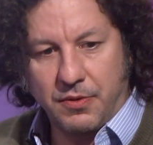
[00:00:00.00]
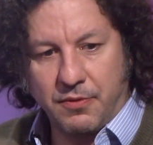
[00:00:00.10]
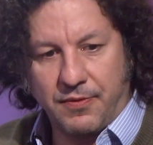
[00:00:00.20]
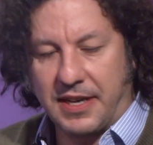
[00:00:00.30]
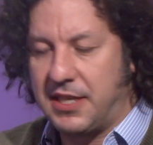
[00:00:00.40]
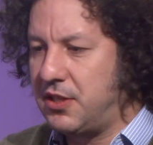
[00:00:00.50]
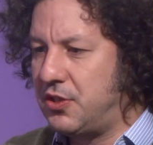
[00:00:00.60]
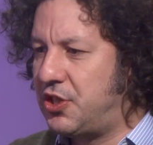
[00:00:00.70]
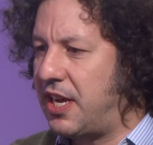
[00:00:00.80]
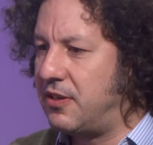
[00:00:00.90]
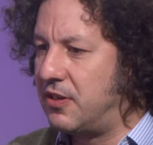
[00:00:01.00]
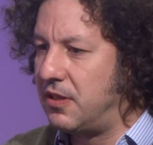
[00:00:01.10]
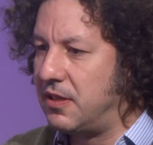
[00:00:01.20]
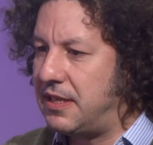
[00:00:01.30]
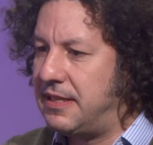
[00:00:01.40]
very
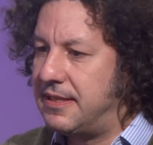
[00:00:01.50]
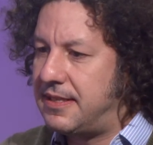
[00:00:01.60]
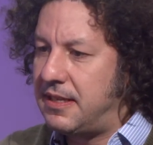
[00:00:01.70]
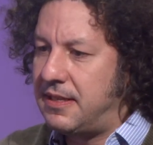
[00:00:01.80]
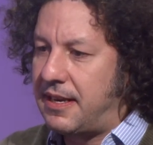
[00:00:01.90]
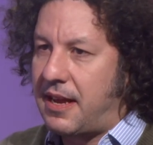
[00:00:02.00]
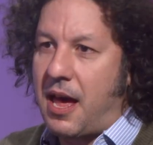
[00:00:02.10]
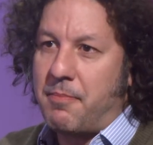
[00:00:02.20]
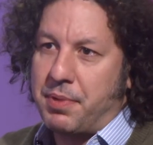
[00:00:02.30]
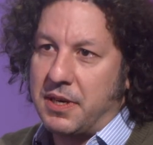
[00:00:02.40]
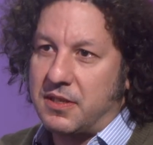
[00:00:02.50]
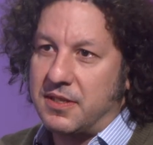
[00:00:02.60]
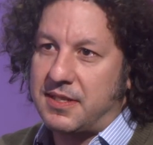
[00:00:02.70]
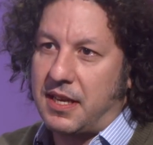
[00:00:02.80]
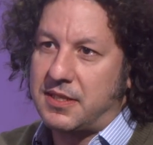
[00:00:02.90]
general in an empirical
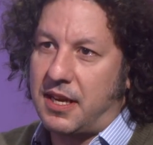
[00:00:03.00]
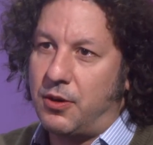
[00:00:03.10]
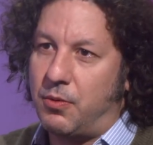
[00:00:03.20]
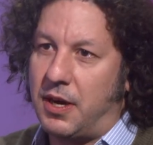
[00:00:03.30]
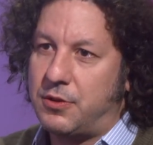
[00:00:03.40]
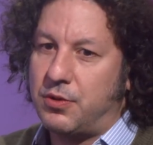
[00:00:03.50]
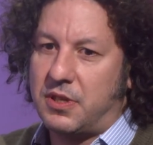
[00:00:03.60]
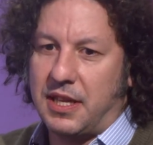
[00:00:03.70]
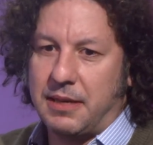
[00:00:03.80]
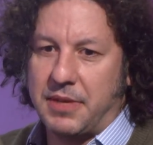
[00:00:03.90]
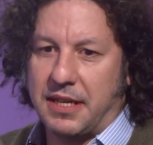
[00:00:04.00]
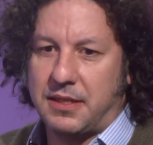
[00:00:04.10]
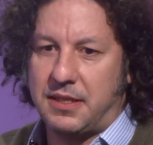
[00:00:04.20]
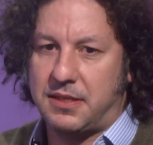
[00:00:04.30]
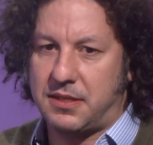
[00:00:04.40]
sense. I don't want to claim that
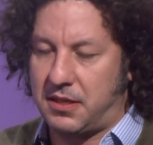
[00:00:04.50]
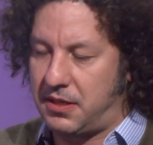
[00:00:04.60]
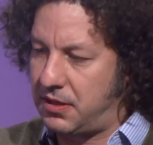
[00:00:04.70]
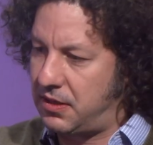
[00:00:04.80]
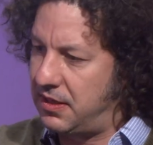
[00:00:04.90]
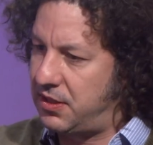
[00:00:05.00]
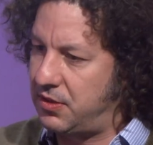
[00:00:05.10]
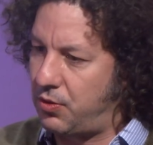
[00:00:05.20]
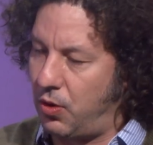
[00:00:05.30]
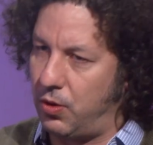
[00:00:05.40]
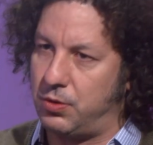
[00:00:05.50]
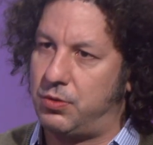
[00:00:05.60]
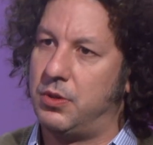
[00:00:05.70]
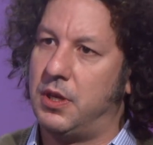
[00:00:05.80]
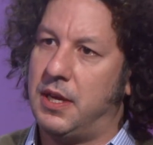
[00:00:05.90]
these conditions
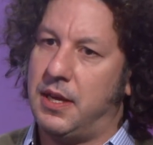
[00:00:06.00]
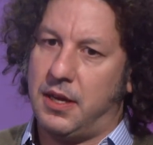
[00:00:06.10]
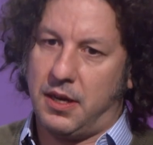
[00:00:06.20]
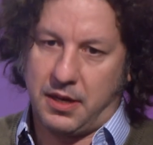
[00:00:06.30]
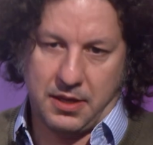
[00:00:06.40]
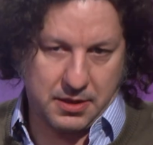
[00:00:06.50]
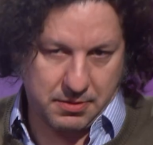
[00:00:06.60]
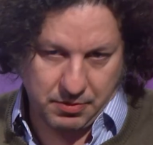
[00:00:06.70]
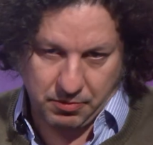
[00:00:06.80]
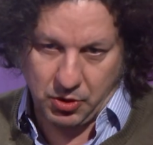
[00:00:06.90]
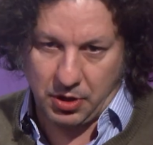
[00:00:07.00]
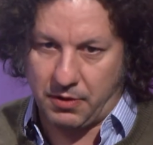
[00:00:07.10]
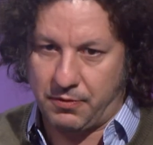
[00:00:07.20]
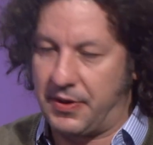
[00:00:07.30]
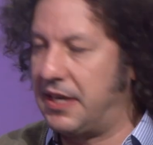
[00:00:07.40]
hold
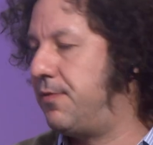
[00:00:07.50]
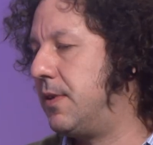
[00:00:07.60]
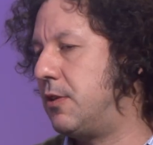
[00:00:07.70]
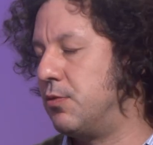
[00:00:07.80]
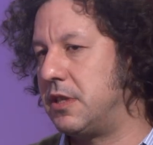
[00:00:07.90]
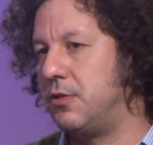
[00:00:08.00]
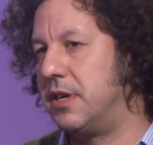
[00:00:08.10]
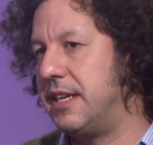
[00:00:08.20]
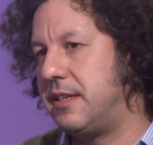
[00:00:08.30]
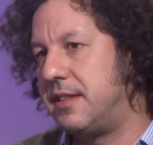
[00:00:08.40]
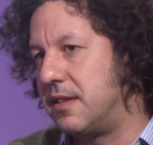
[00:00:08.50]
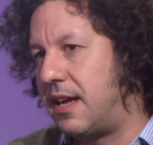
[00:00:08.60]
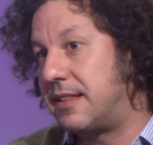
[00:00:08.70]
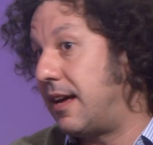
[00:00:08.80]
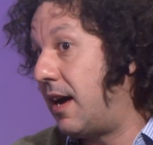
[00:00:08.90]
very frequently or anything
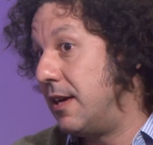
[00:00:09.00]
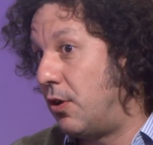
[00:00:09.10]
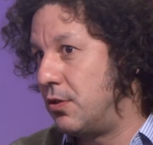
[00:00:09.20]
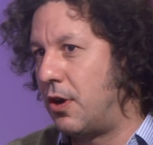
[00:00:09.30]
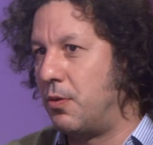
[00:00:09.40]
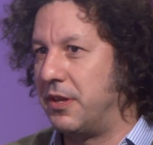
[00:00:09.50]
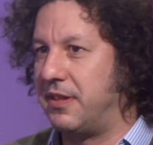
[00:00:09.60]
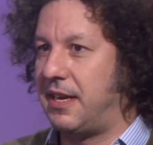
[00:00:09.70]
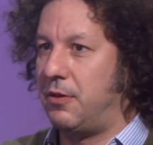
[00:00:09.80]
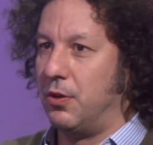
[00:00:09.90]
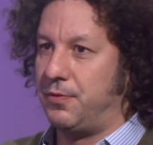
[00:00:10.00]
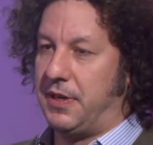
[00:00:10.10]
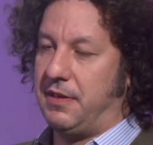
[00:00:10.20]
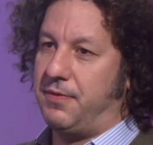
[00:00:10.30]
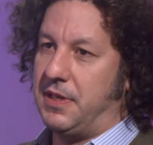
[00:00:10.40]
like that. I don't know whether they hold
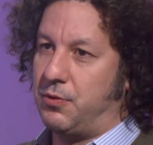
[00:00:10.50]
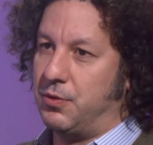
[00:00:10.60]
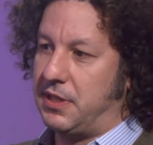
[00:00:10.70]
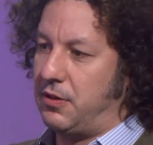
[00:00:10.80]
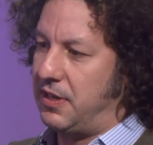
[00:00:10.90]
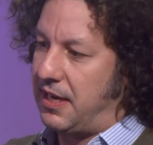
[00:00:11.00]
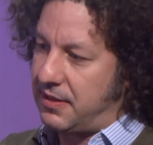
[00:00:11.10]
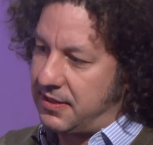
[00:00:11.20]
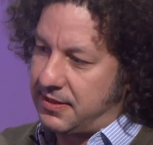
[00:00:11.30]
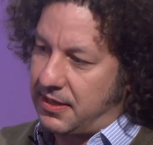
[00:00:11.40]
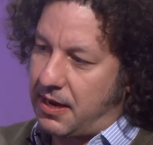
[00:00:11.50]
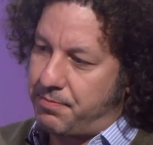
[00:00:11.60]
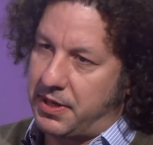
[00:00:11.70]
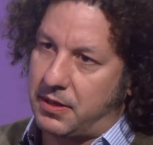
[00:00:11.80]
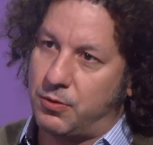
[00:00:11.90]
very frequently or not. This is an
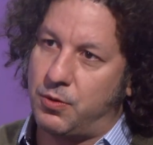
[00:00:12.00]
empirical